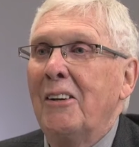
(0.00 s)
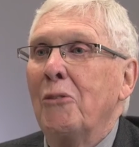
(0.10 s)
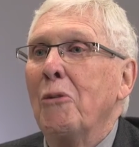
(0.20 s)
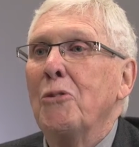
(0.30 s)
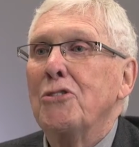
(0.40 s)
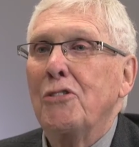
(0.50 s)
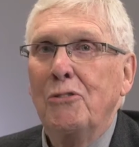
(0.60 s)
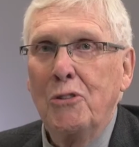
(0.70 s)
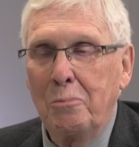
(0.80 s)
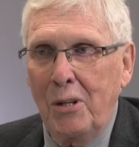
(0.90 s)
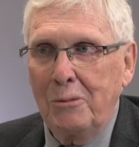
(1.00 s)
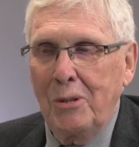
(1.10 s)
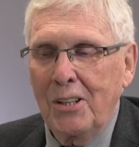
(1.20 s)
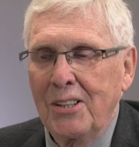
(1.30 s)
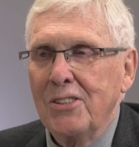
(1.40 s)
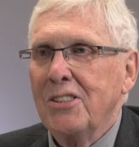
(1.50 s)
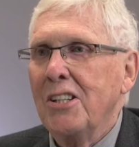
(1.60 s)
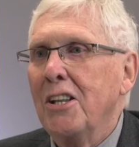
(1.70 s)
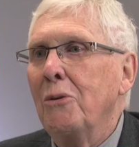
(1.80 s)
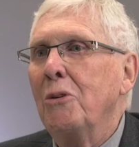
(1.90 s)
One was with big buildings, the
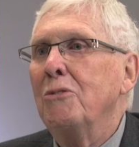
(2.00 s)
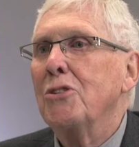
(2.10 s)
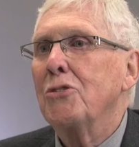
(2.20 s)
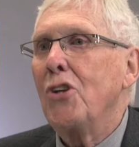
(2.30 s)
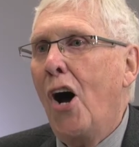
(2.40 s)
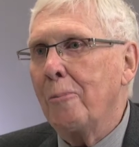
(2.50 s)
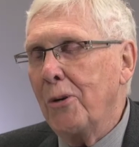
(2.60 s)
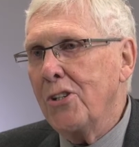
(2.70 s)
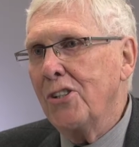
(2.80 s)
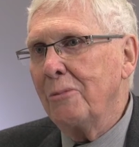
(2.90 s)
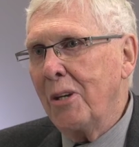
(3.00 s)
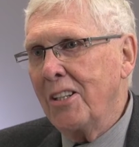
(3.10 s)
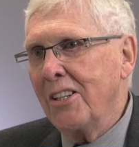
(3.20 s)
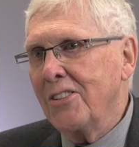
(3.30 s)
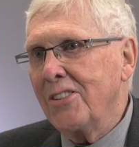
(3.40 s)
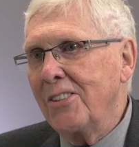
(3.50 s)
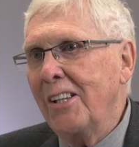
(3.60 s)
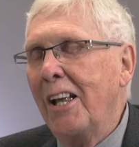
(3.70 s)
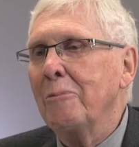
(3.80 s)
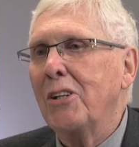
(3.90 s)
other one was with operation and maintenance.
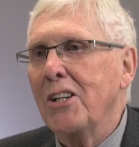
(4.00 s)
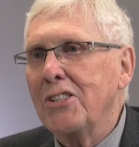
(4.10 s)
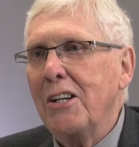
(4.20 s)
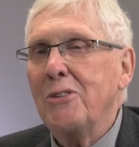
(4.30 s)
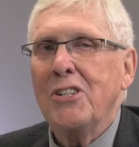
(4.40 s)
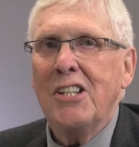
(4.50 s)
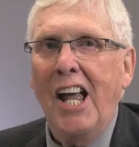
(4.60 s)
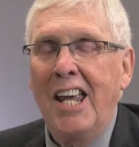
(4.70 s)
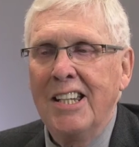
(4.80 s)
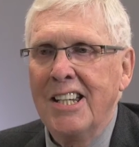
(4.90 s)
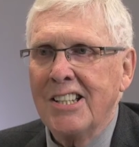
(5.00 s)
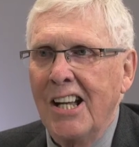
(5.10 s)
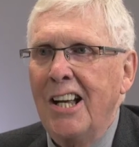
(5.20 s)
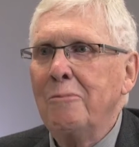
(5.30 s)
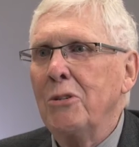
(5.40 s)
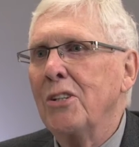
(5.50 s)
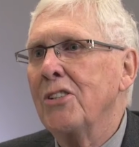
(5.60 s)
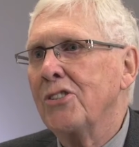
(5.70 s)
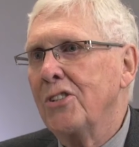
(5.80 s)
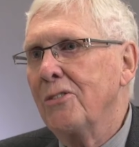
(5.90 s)
And because I was a design, build,
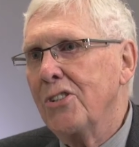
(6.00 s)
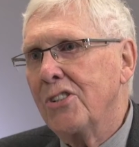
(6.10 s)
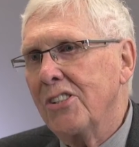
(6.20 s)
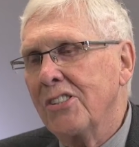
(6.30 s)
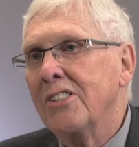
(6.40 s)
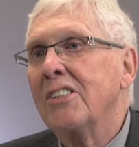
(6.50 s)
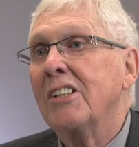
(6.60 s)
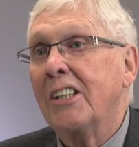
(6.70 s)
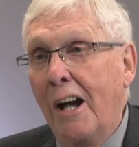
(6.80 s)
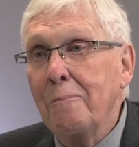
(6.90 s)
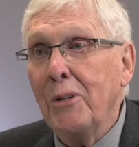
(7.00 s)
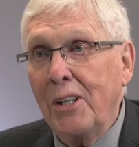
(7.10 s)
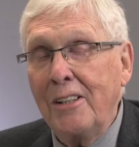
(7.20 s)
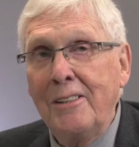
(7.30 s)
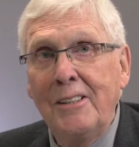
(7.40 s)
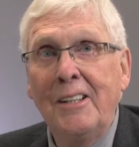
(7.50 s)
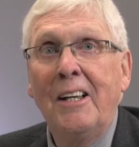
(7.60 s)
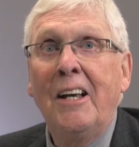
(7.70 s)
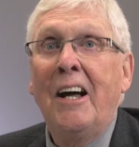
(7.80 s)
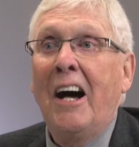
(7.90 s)
and services company,
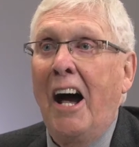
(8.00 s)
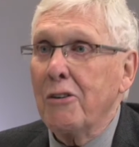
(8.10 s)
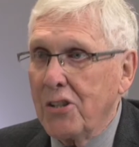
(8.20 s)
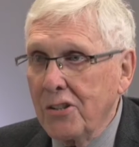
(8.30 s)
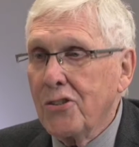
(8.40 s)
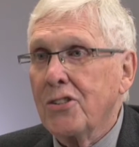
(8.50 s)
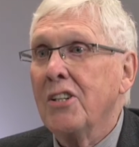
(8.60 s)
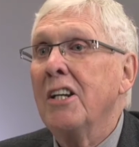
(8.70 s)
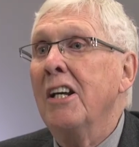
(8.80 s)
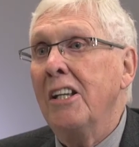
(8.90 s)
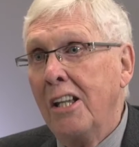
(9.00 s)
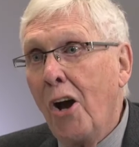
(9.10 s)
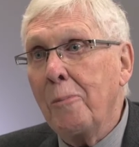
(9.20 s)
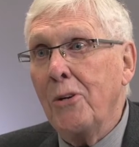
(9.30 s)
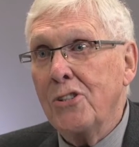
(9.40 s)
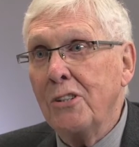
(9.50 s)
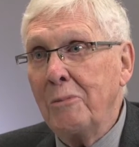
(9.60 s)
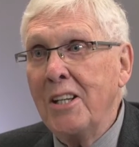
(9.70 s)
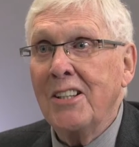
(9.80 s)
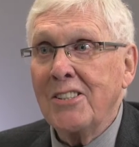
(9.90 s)
I was interested in the operation and
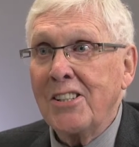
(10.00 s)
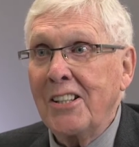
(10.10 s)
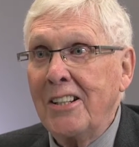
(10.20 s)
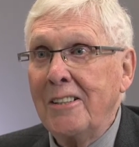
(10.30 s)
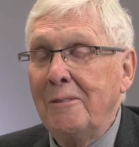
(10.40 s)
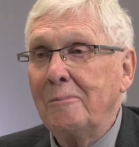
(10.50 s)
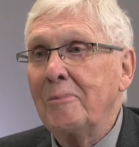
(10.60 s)
maintenance side.